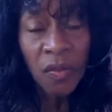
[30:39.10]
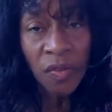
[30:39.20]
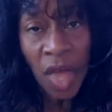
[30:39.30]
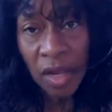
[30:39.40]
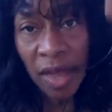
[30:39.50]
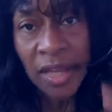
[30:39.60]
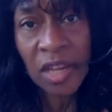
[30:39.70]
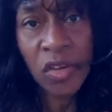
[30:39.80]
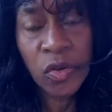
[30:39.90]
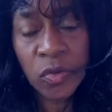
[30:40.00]
not
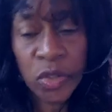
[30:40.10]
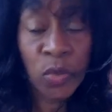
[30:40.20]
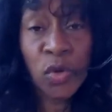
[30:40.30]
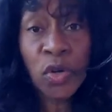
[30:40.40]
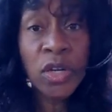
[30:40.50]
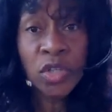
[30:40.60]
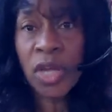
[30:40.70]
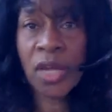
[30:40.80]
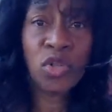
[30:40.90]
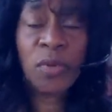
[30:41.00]
liking you. So you're going to
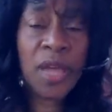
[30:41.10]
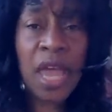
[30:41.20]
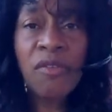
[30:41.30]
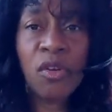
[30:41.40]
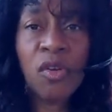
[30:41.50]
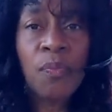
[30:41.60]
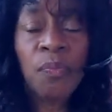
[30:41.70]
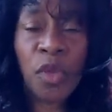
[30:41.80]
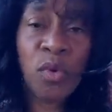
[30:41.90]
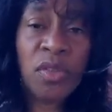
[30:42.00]
change your behavior.
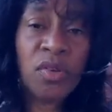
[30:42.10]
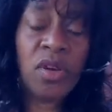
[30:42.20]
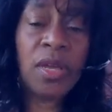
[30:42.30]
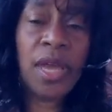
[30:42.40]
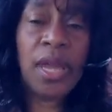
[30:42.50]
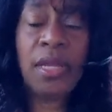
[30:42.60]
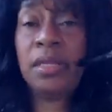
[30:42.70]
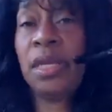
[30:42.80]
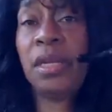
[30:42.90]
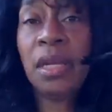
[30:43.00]
You're either going to get
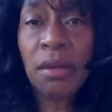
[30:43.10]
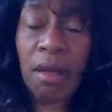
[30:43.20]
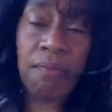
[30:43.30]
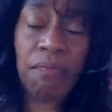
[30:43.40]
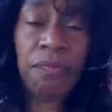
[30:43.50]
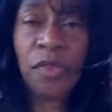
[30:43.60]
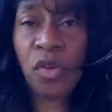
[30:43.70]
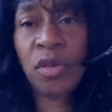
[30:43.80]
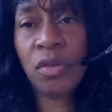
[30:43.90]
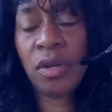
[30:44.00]
indignant,
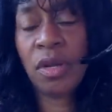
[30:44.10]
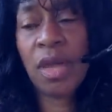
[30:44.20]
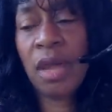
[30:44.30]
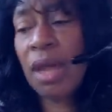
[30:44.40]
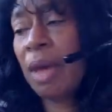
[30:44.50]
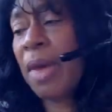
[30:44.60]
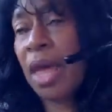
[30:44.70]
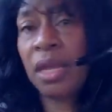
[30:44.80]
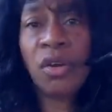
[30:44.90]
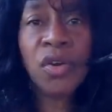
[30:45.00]
you're either going to get I'm
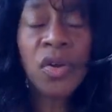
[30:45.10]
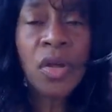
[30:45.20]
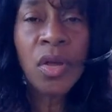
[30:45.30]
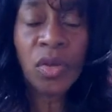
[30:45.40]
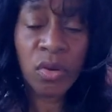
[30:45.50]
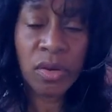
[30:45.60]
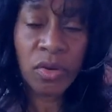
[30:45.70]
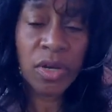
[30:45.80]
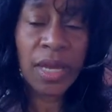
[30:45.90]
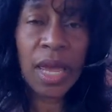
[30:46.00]
out of here, you're either
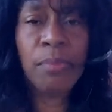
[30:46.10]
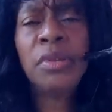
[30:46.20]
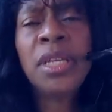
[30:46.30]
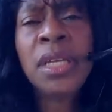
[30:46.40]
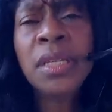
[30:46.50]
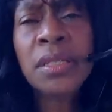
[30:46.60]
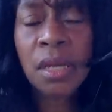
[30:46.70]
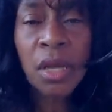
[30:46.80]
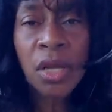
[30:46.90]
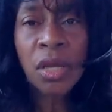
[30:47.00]
going to get please,
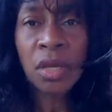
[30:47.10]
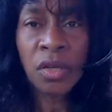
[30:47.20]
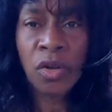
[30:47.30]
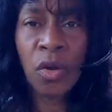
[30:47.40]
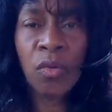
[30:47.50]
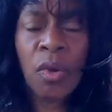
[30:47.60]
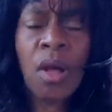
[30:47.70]
you're